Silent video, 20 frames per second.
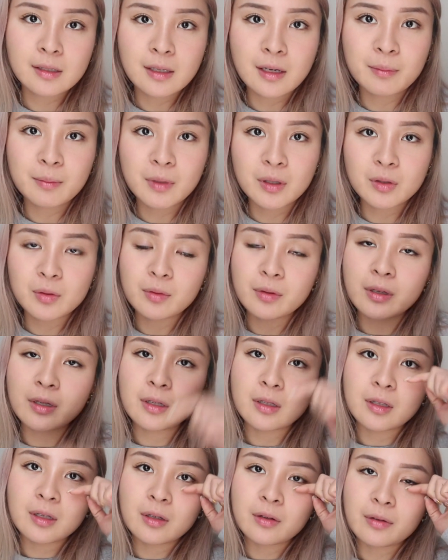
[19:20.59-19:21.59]
I'm not doing
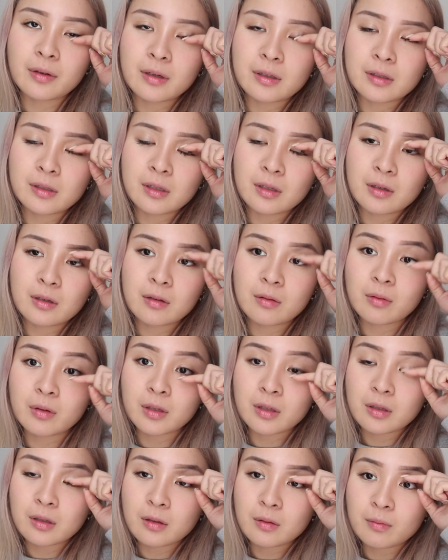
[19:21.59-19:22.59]
anything crazy
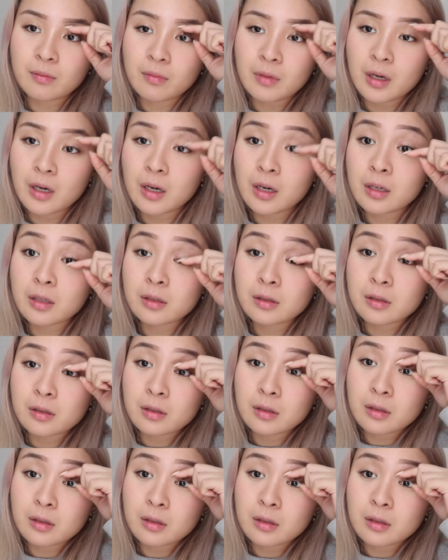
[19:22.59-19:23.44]
with my eyes.